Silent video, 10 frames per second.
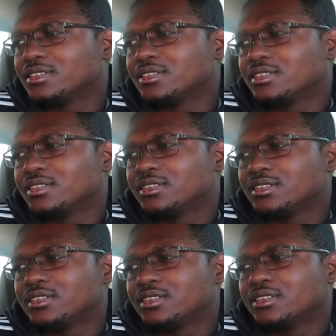
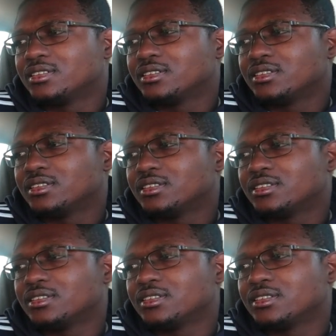
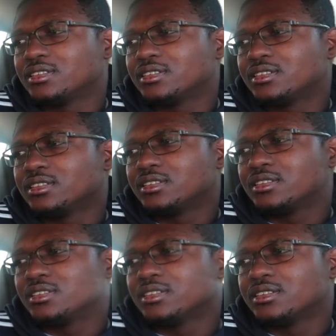
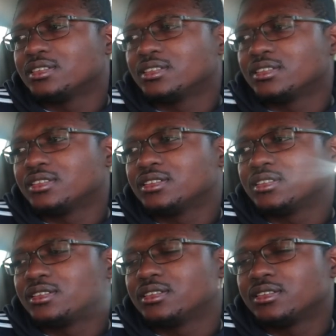The person shown says nothing.